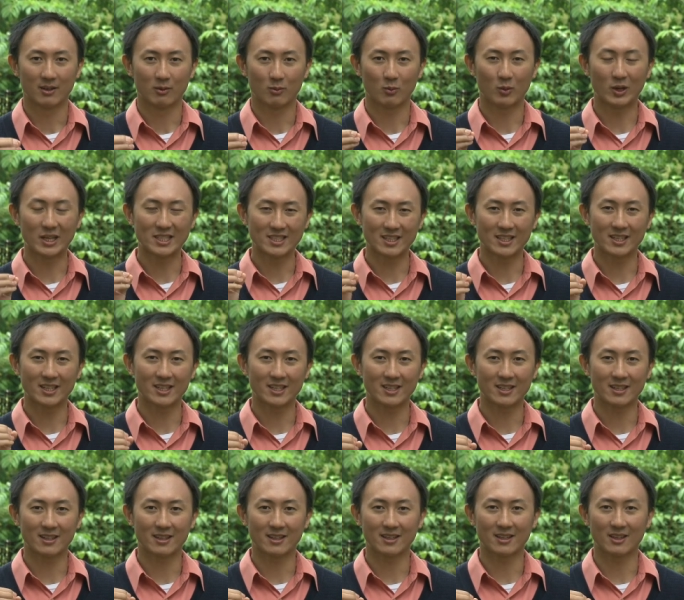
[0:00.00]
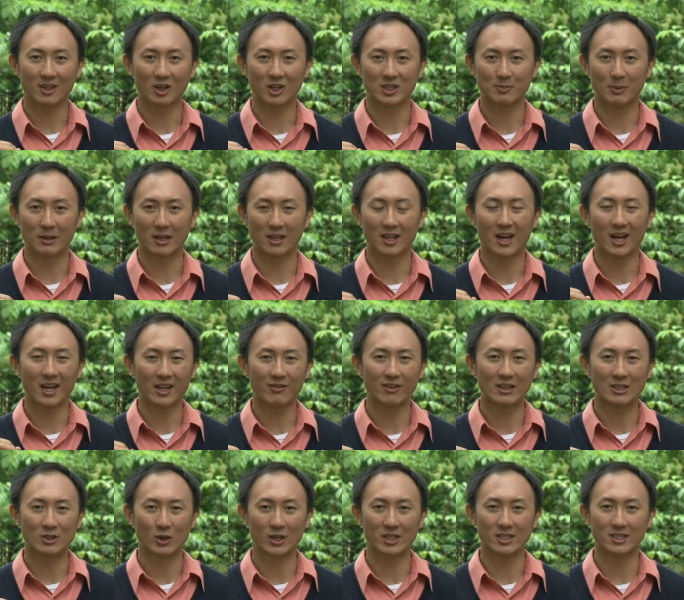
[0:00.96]
Recently, there's been a lot of
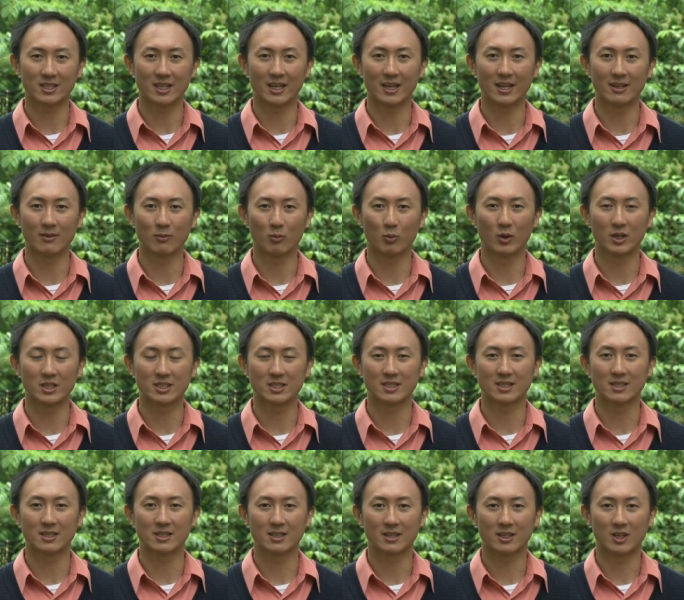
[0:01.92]
interest in what's